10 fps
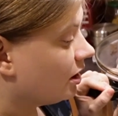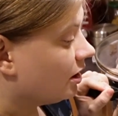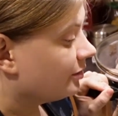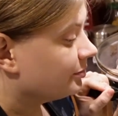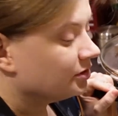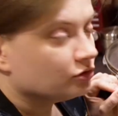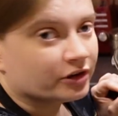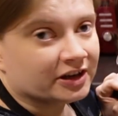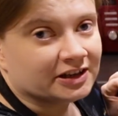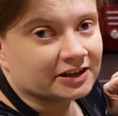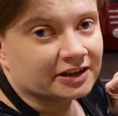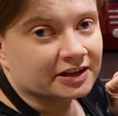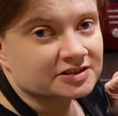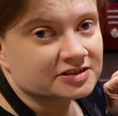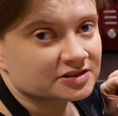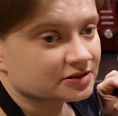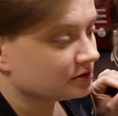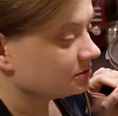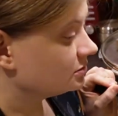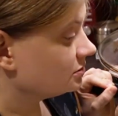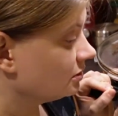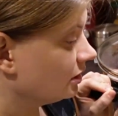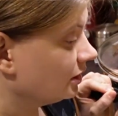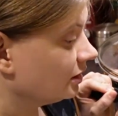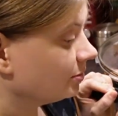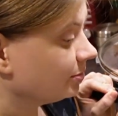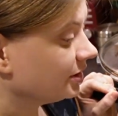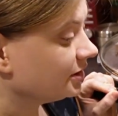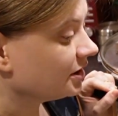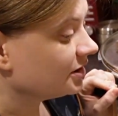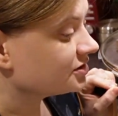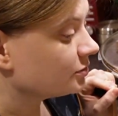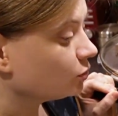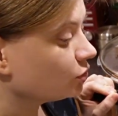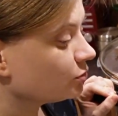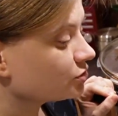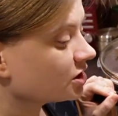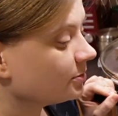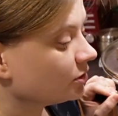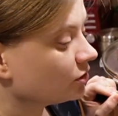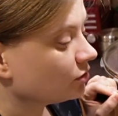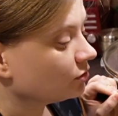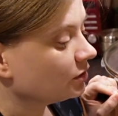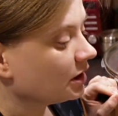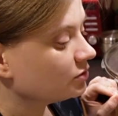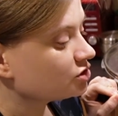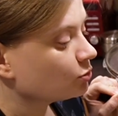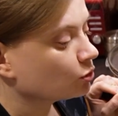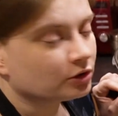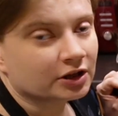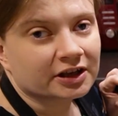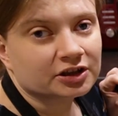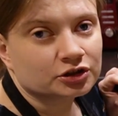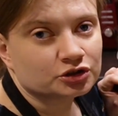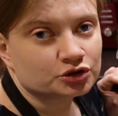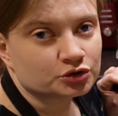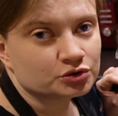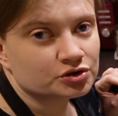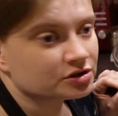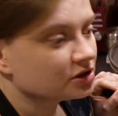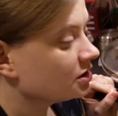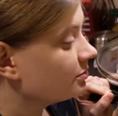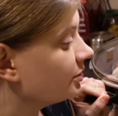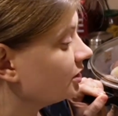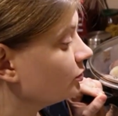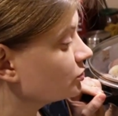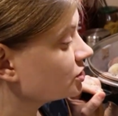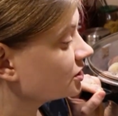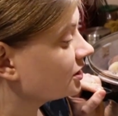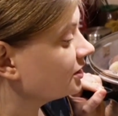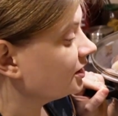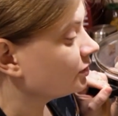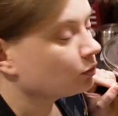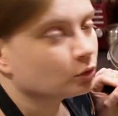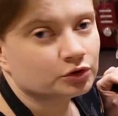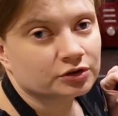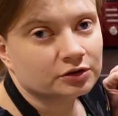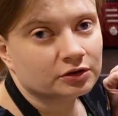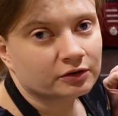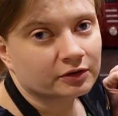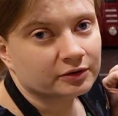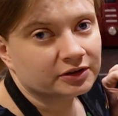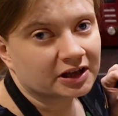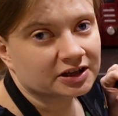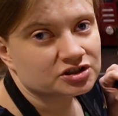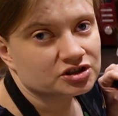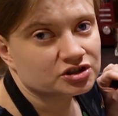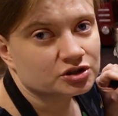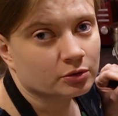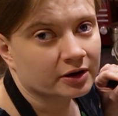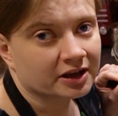I've been draining this a little bit as the water was coming through. Now it's more like a juice, but it was clear water around the edges, so I